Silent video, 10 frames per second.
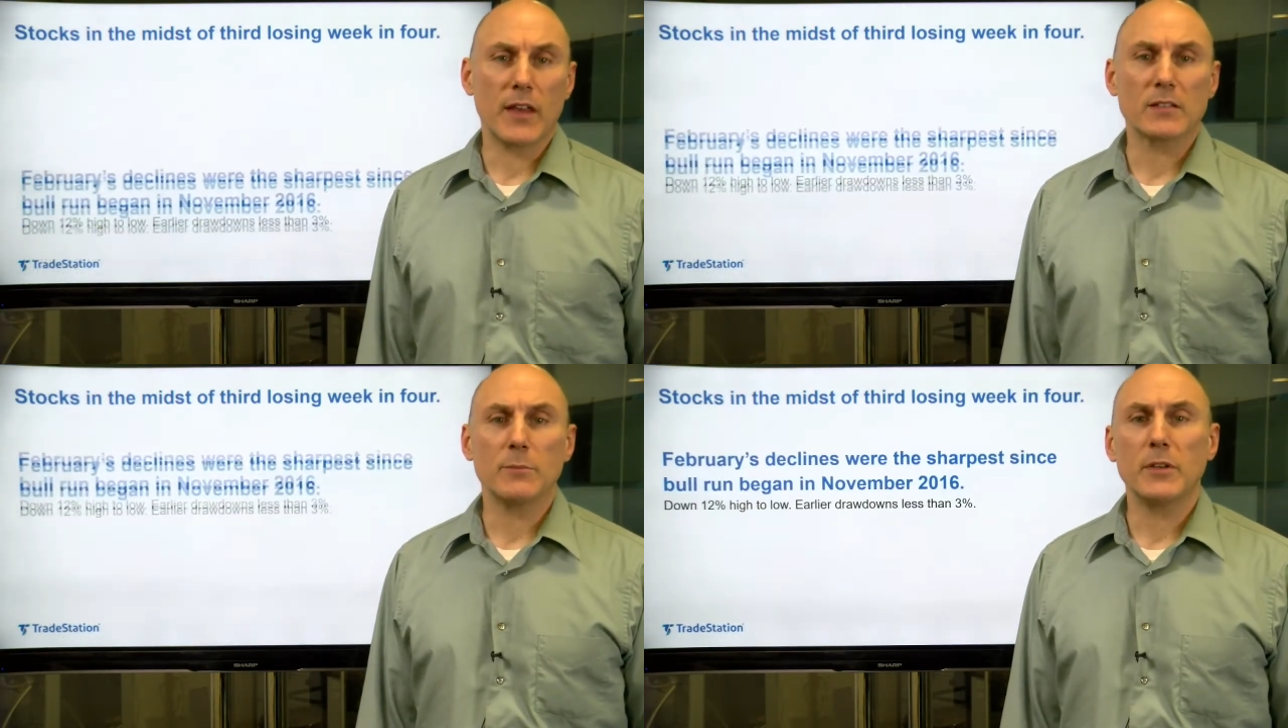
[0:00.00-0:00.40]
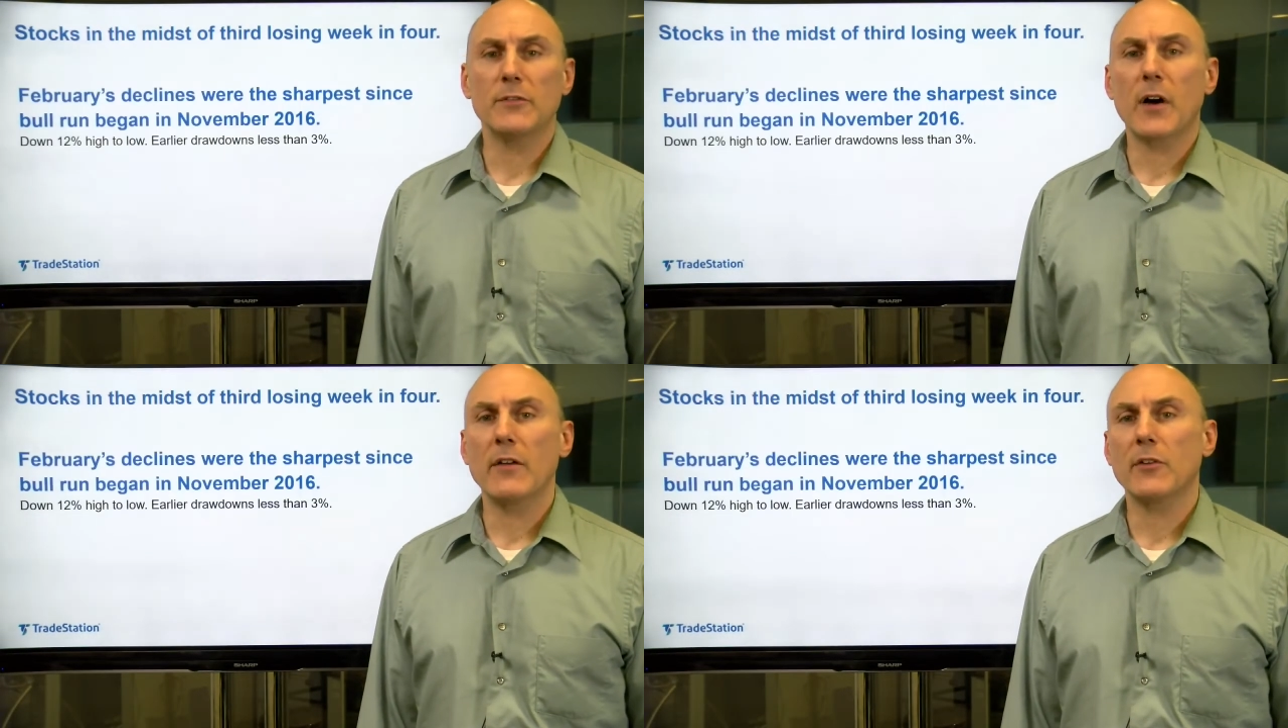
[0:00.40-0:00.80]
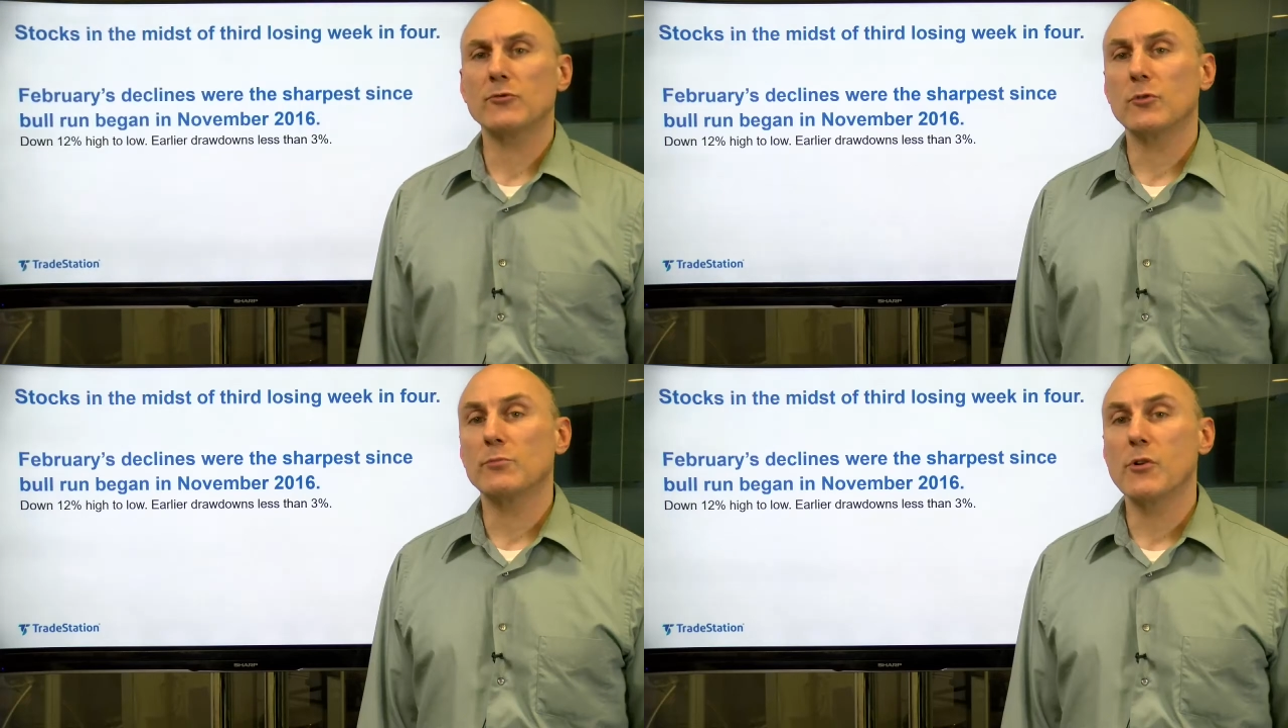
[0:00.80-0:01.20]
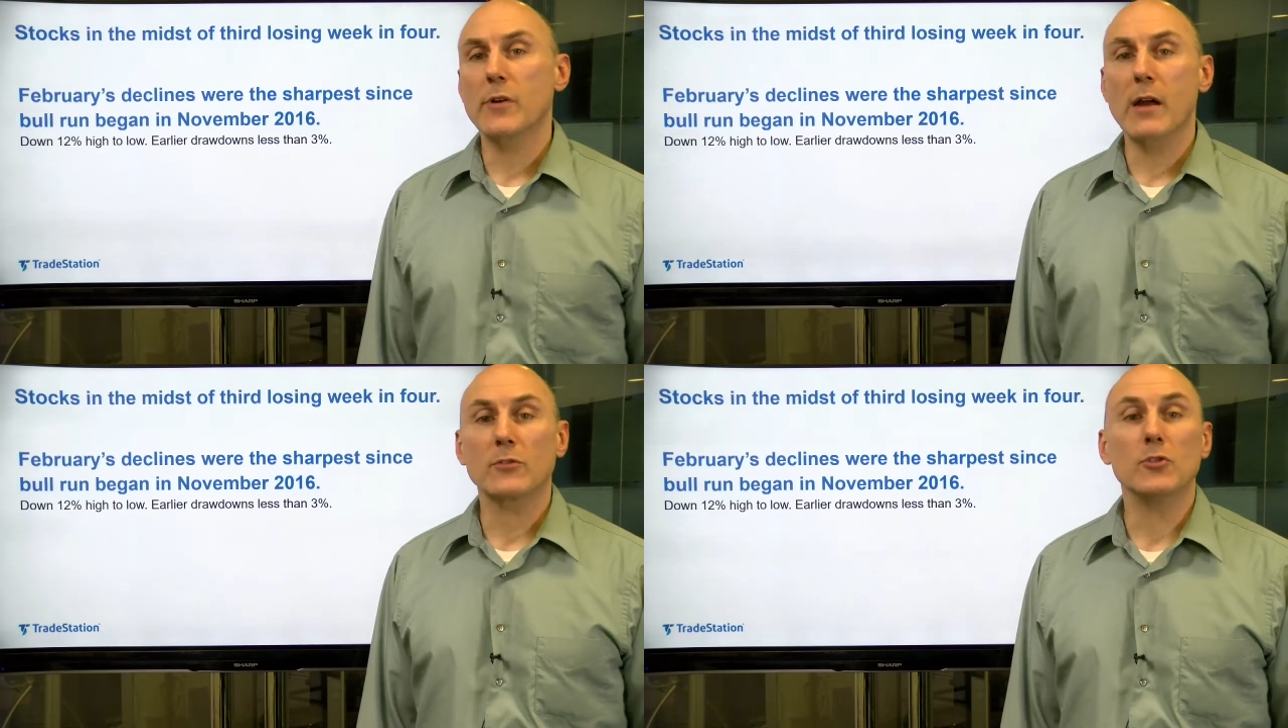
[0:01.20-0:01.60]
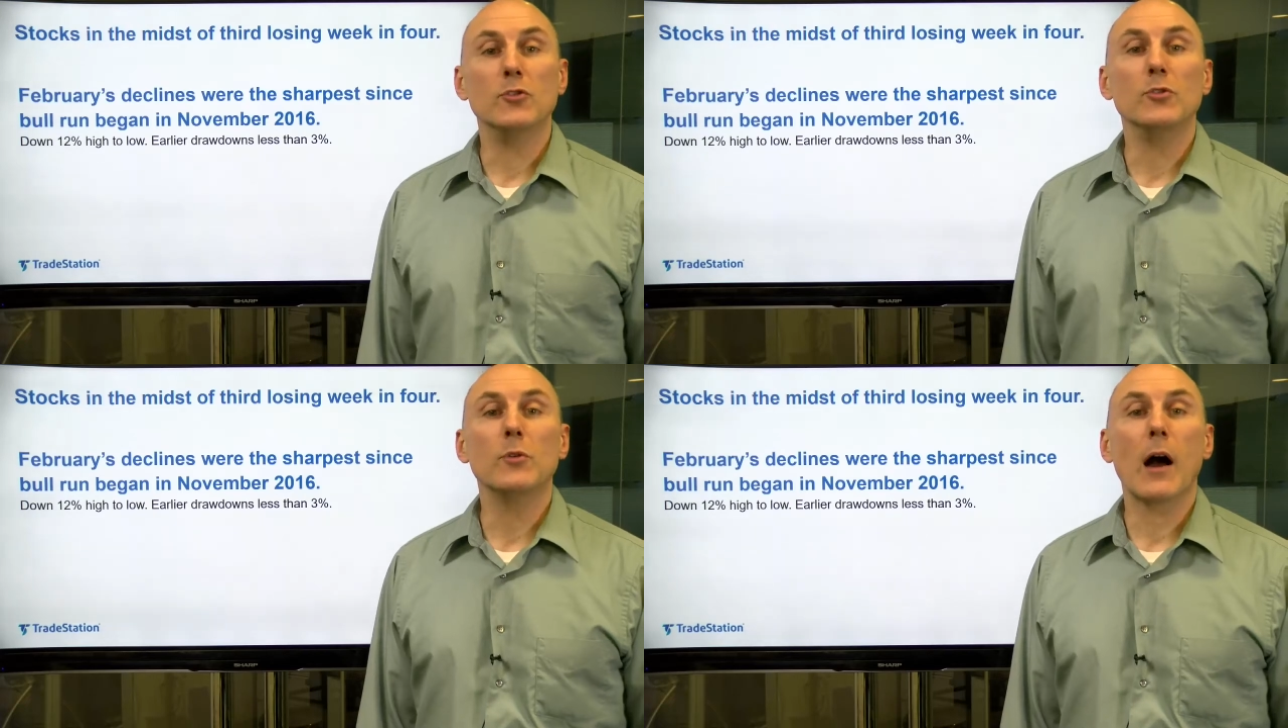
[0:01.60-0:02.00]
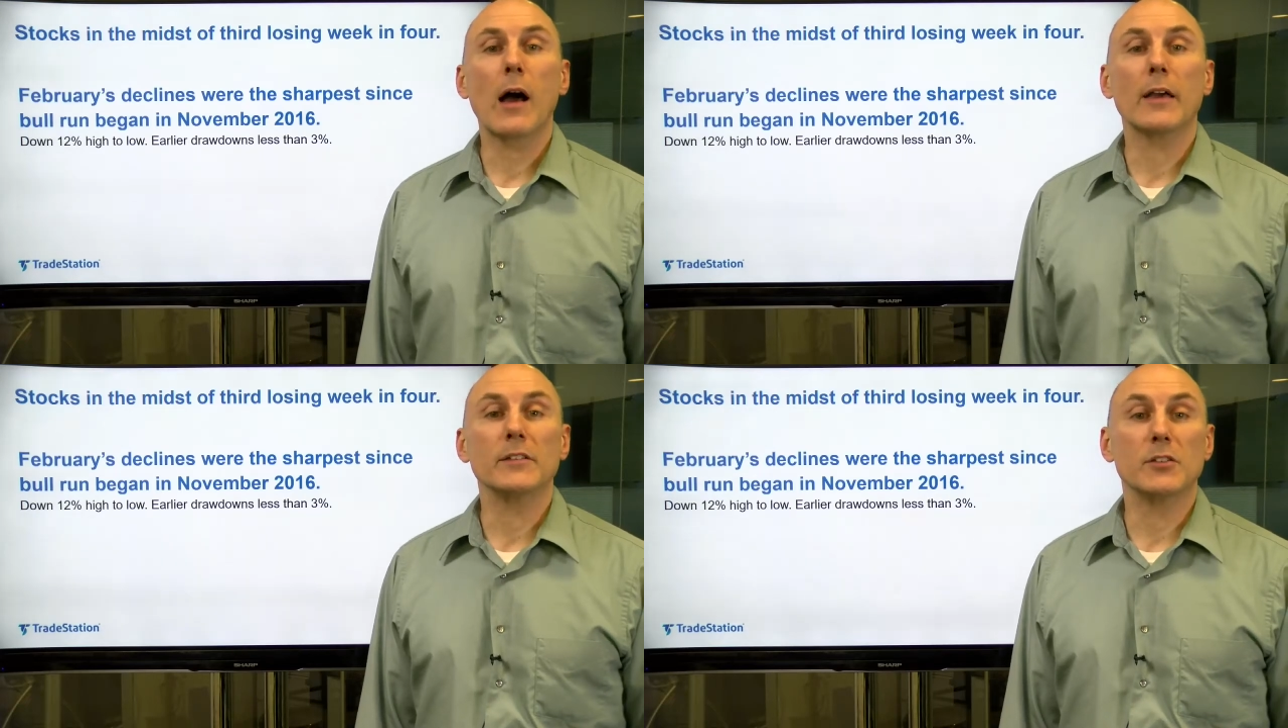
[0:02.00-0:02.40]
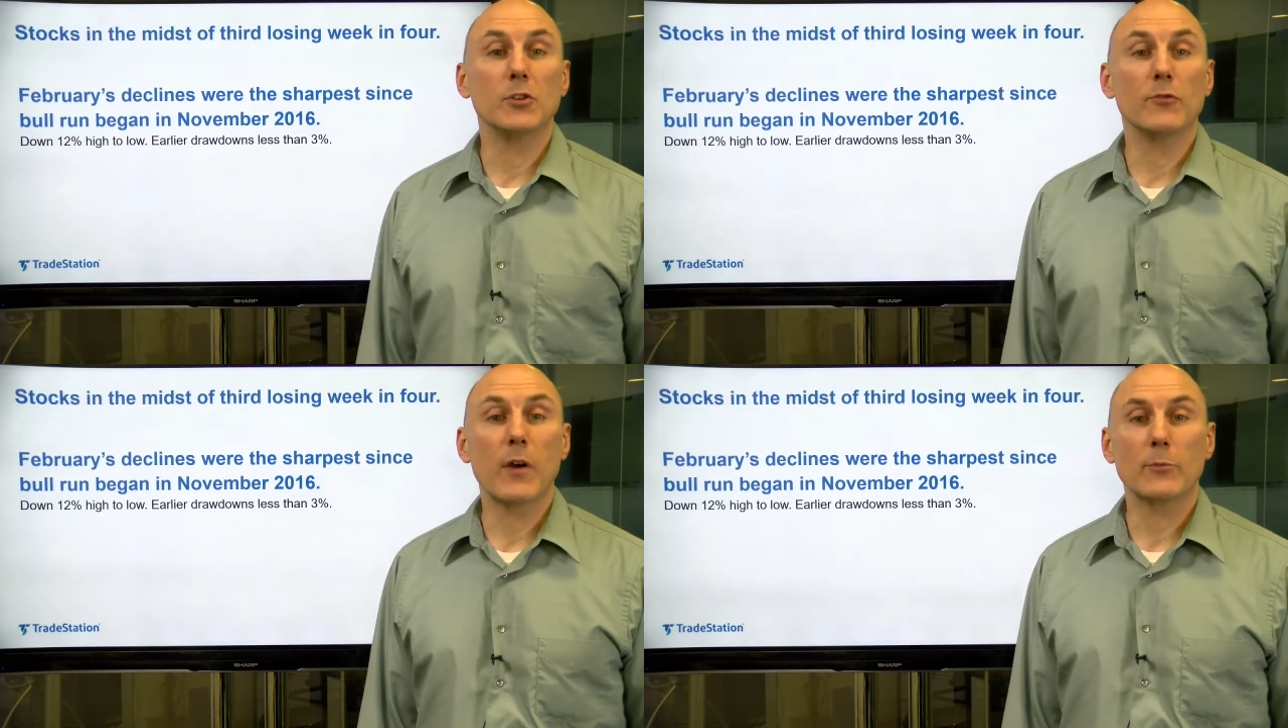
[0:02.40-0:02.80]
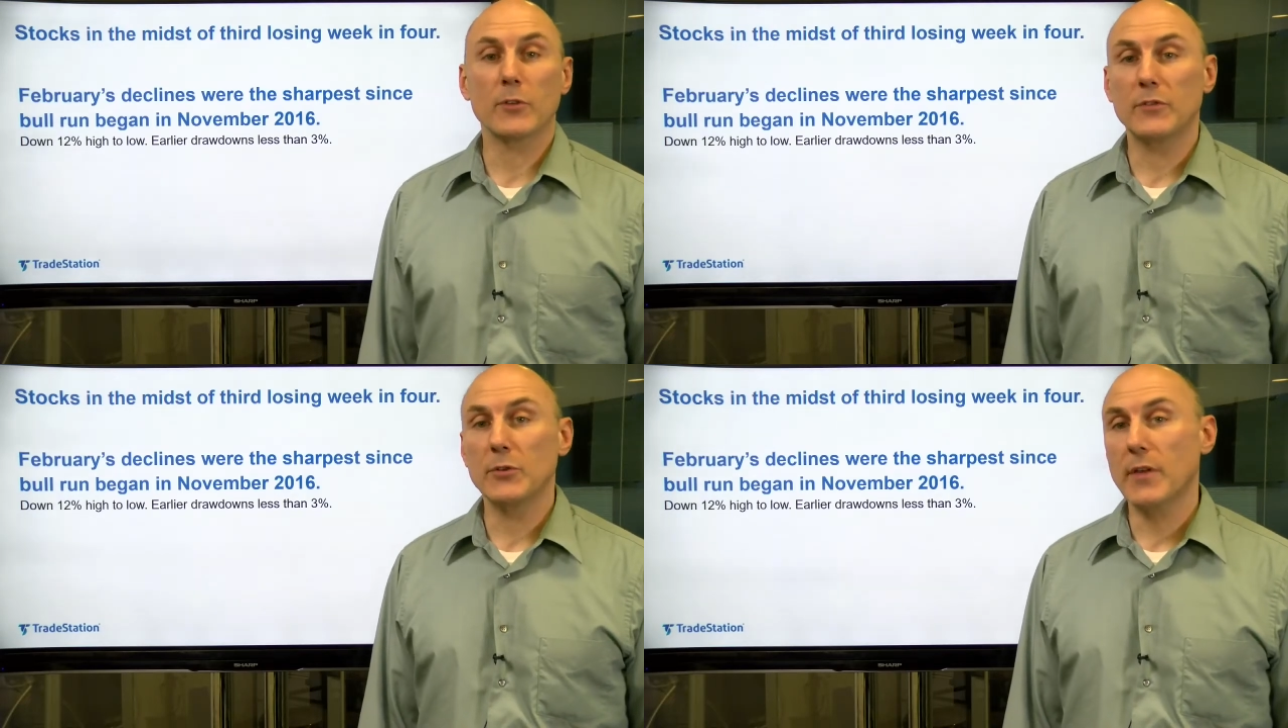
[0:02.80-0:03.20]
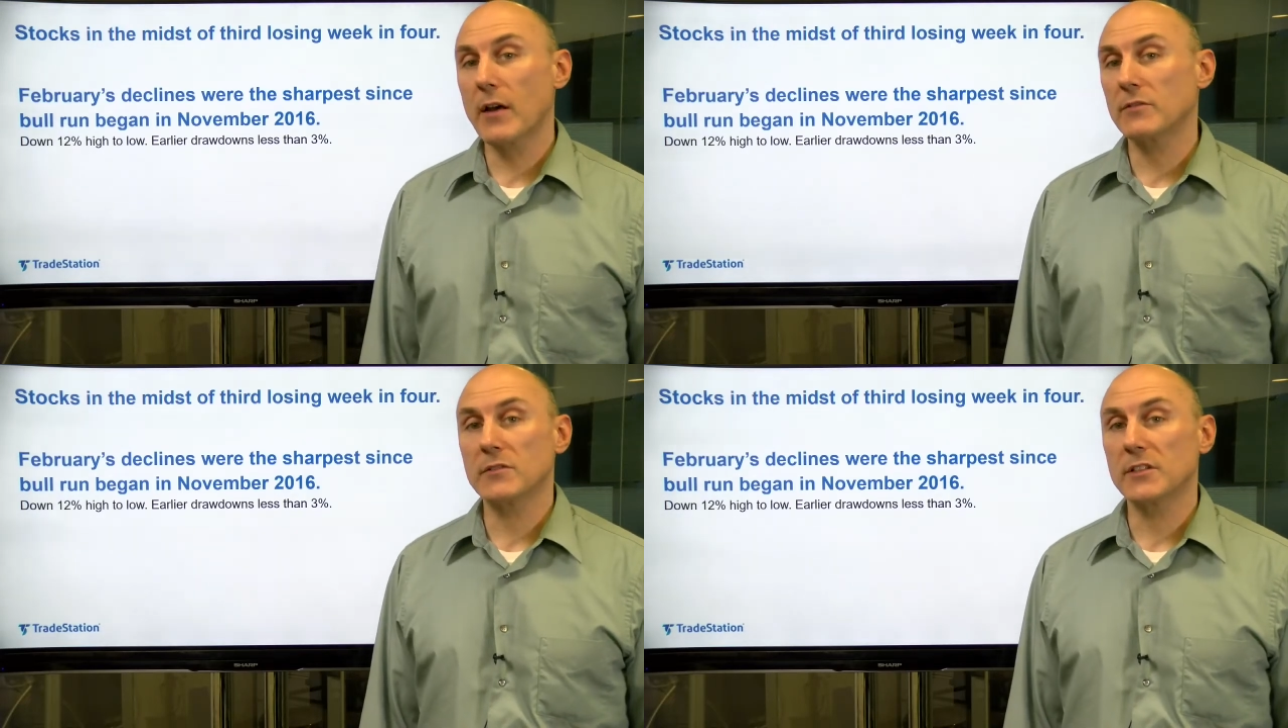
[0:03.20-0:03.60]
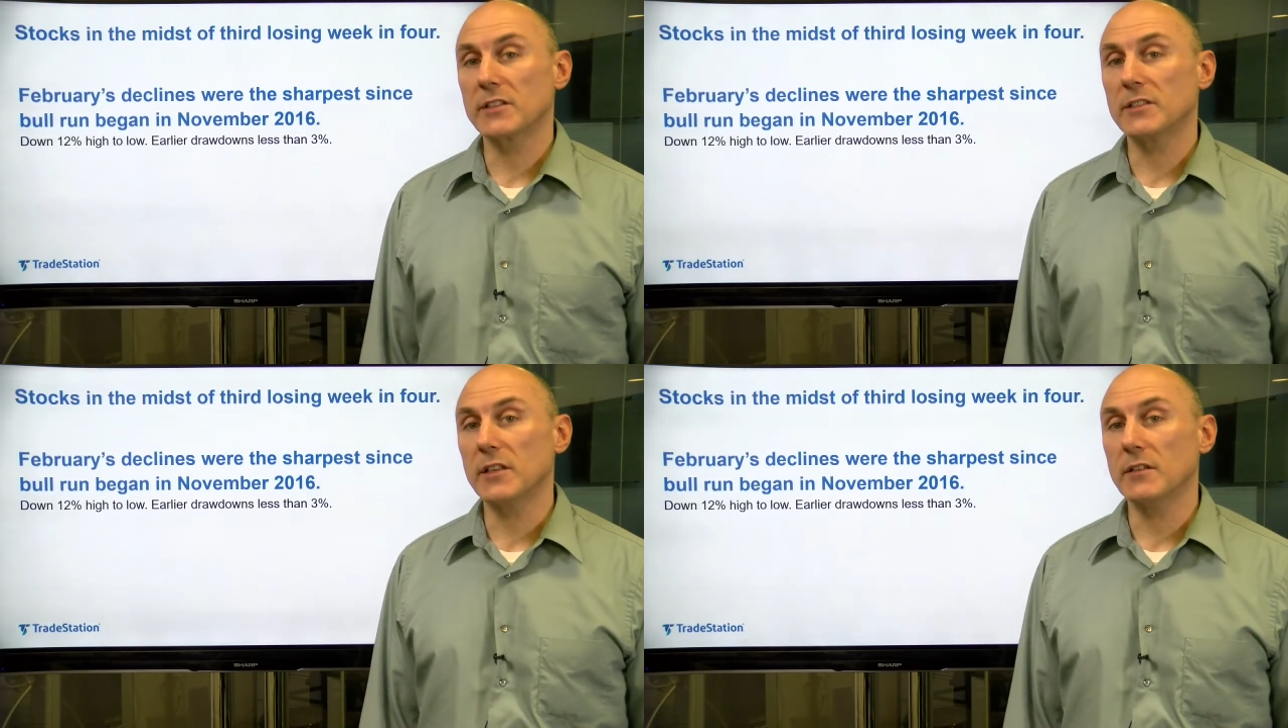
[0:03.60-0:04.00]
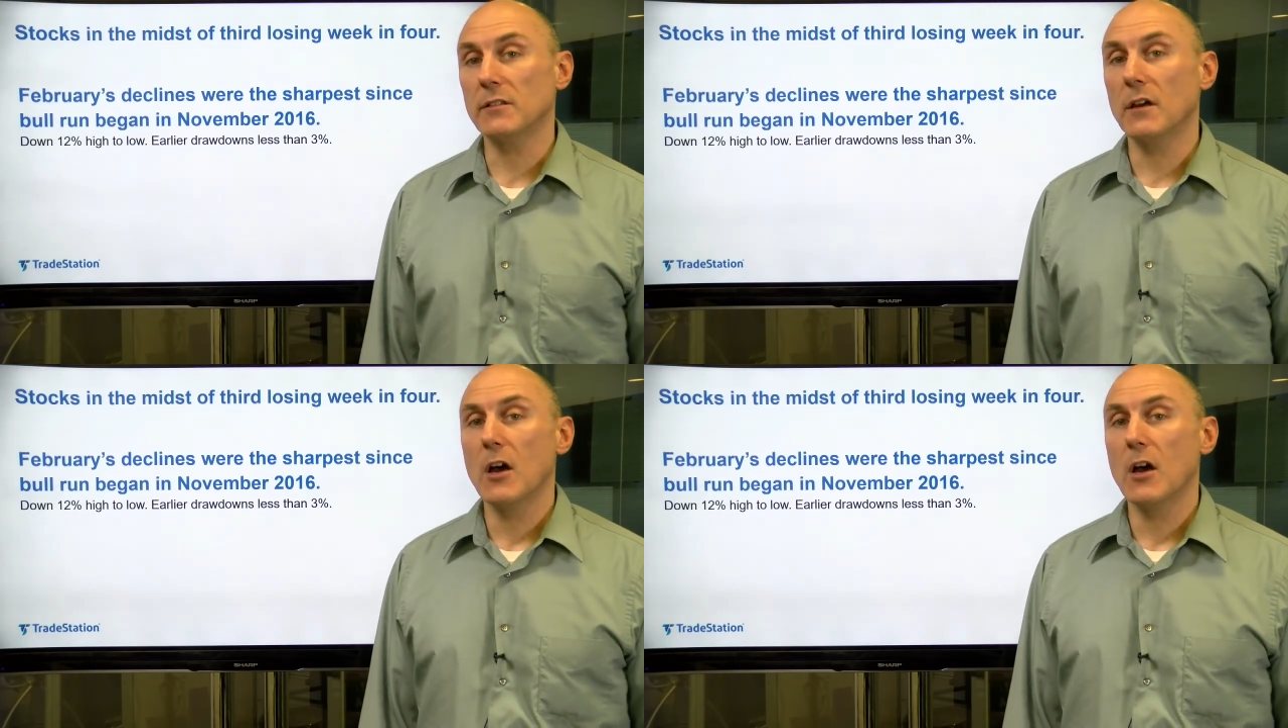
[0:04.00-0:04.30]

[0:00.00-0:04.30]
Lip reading: S&P 500 broke out to new highs in November of 2016.